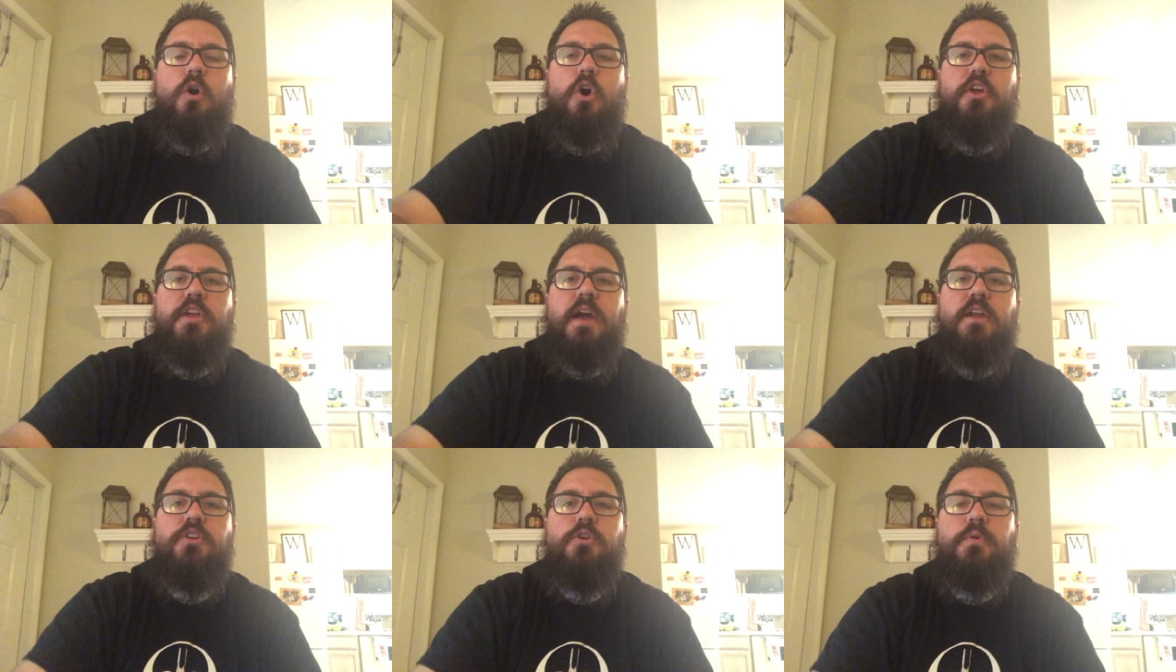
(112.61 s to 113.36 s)
All you
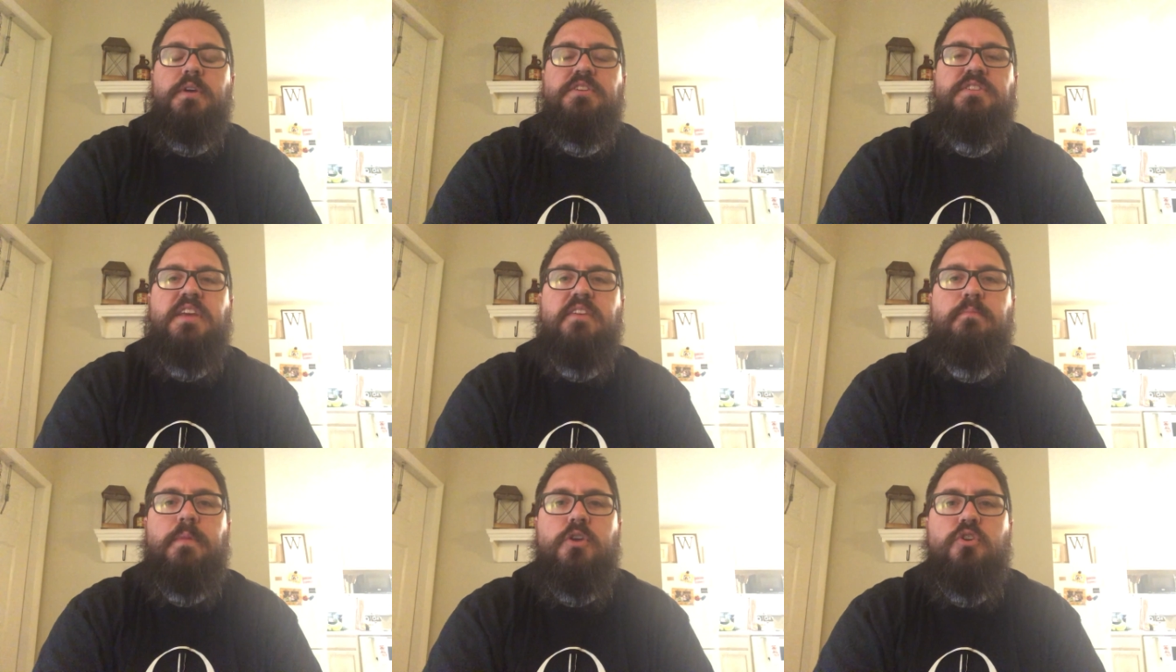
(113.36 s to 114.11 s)
got to do is
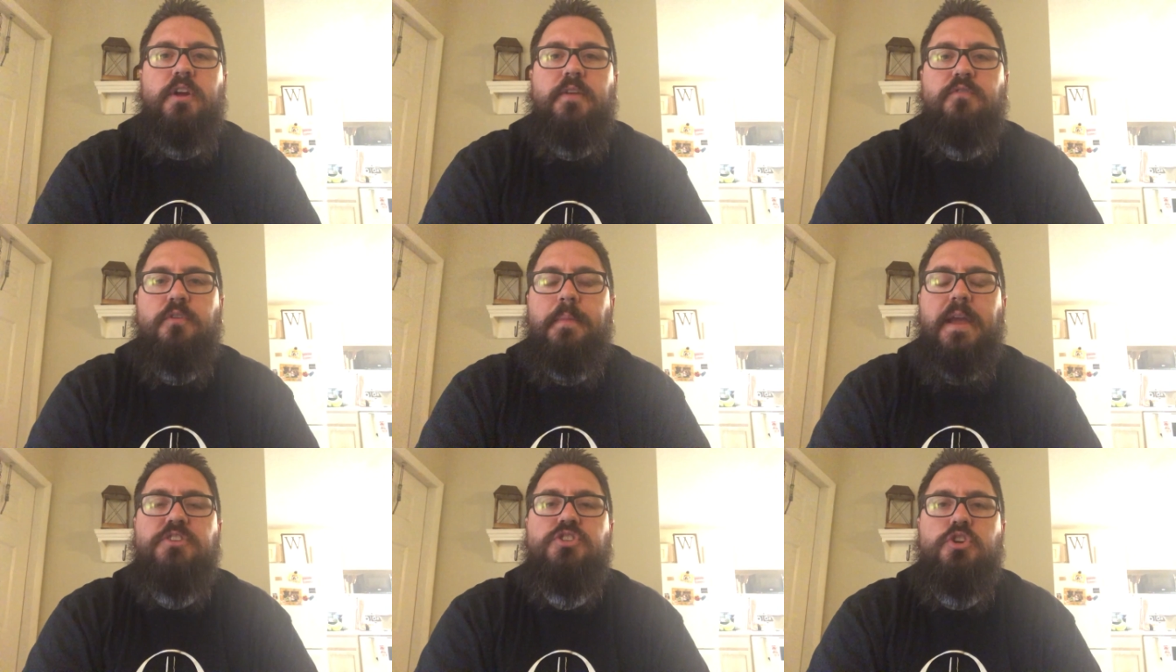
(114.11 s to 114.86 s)
give me your
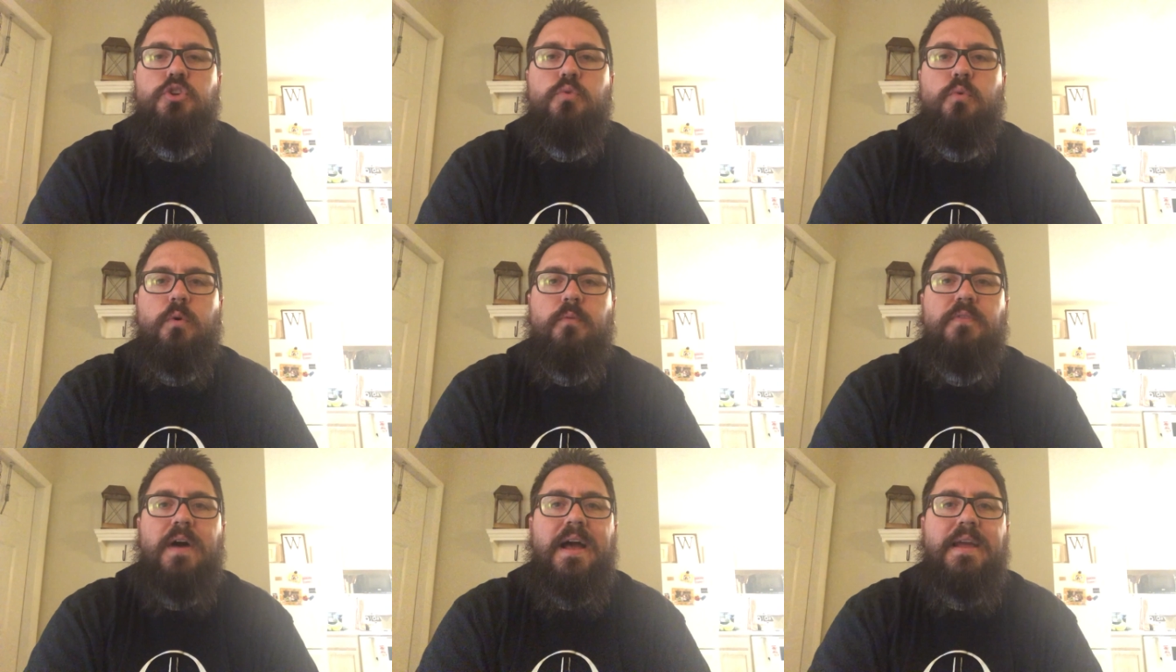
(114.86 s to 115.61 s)
information. You will
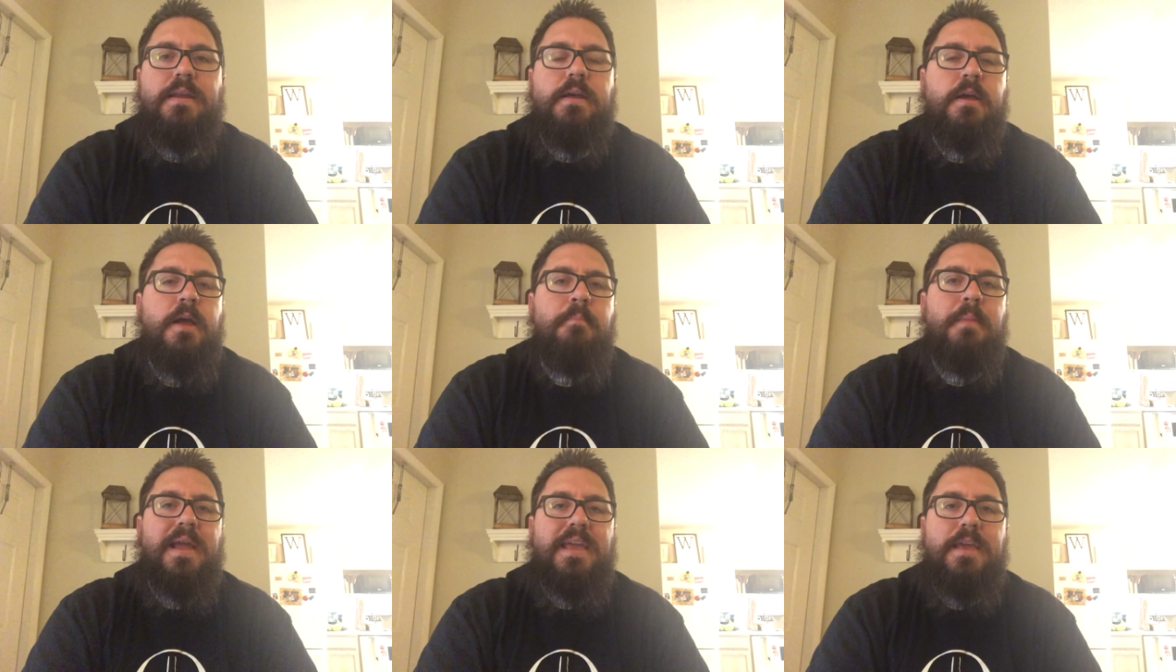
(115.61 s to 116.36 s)
find
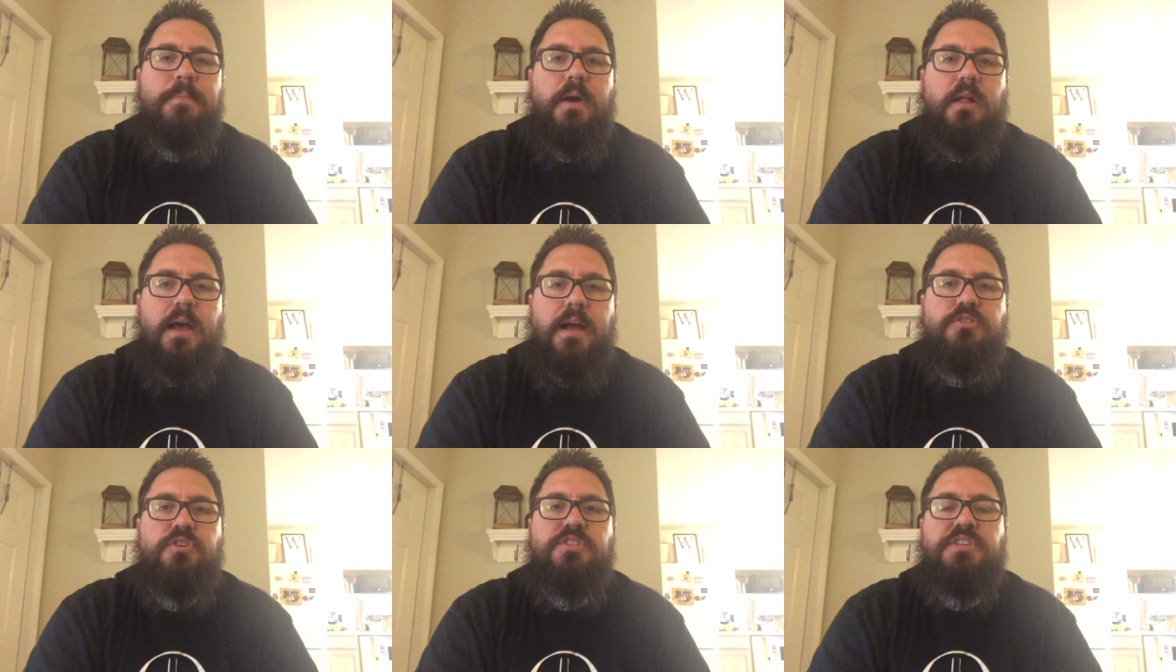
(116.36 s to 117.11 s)
my email
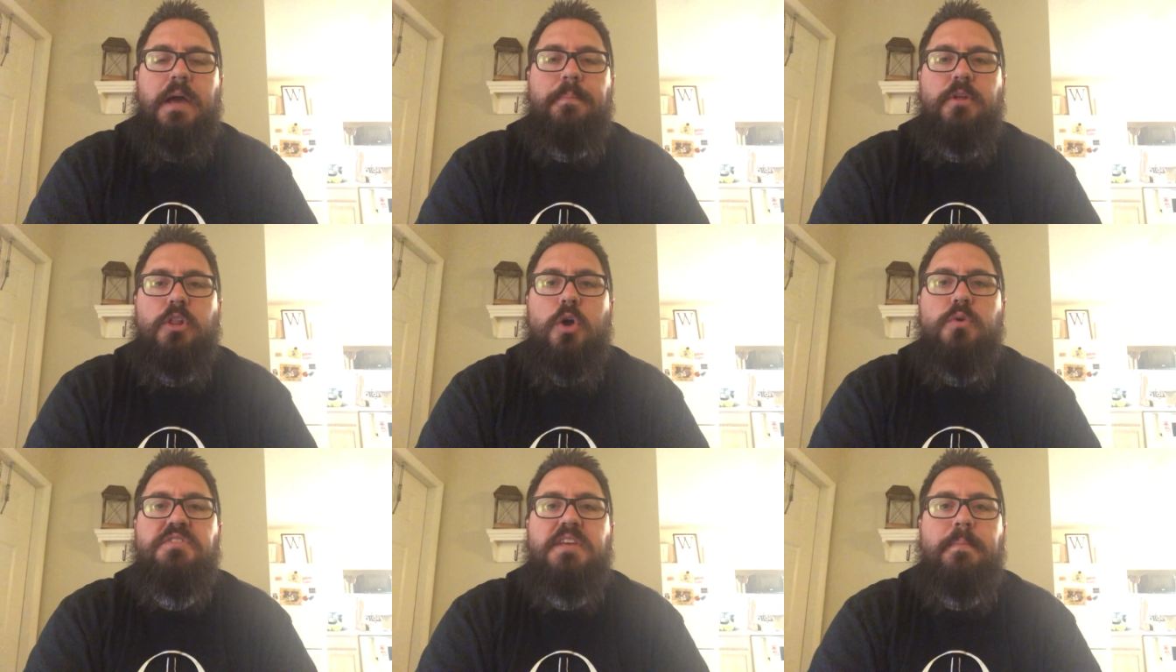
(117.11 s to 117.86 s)
address down
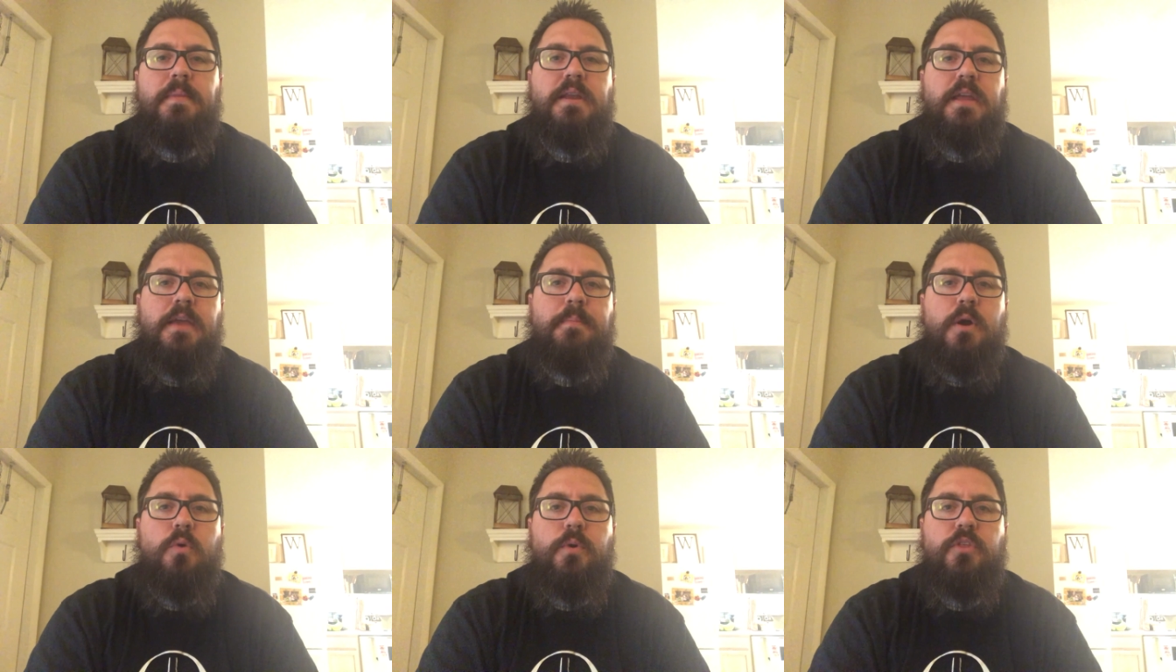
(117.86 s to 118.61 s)
below. Send me an
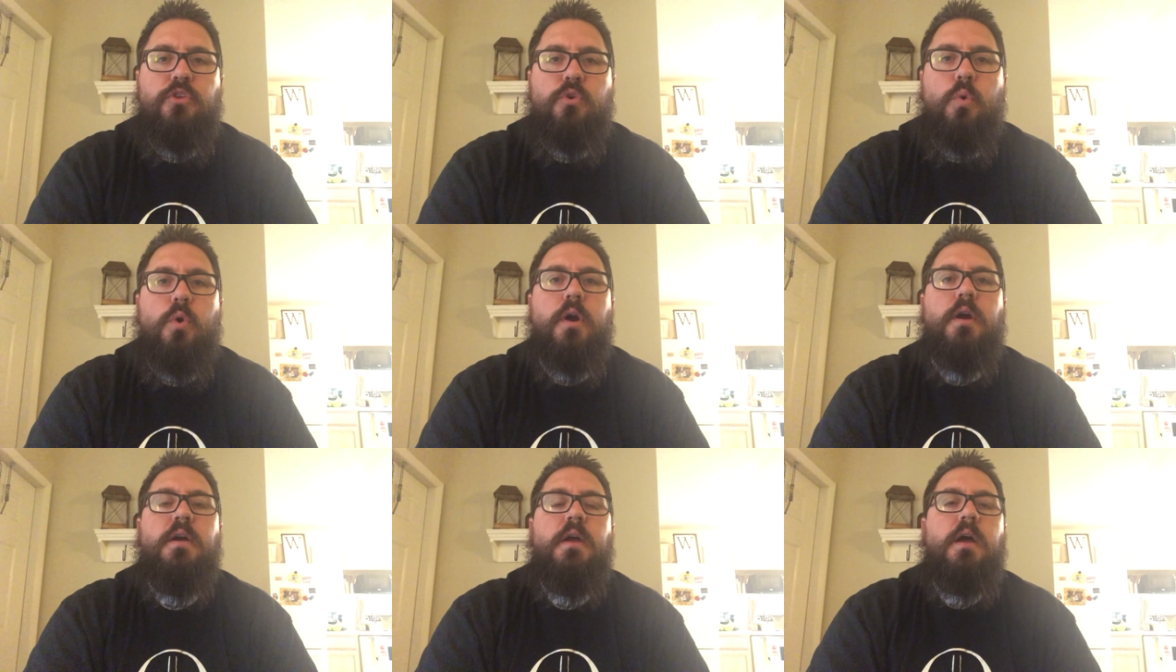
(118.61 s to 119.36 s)
email with
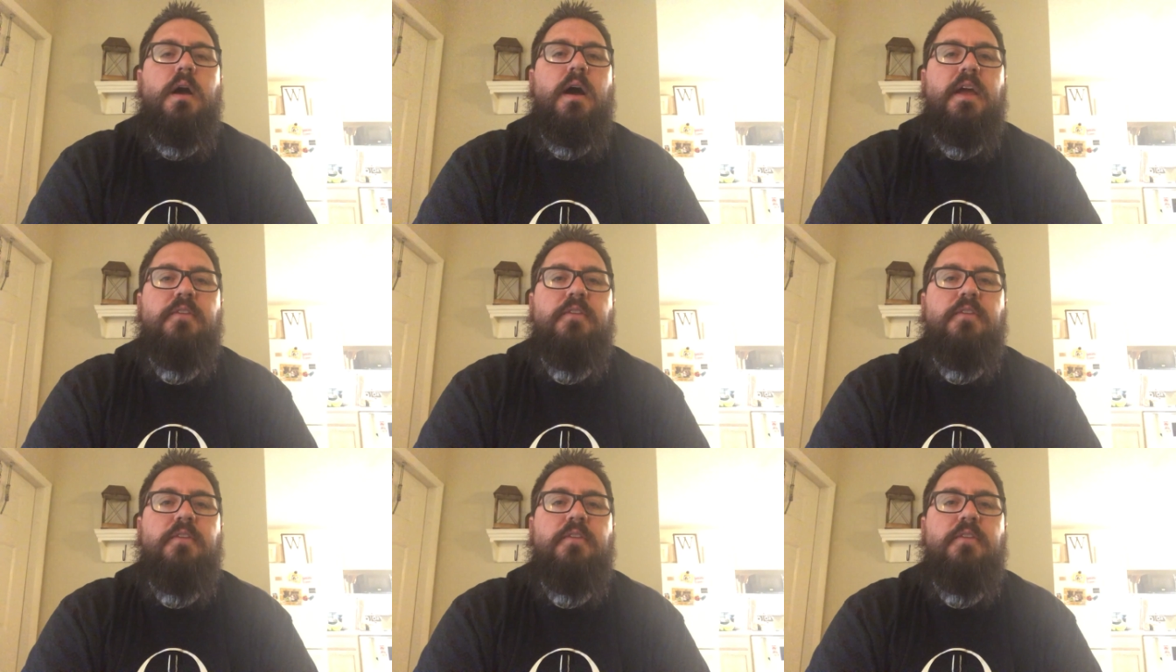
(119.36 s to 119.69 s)
your uh,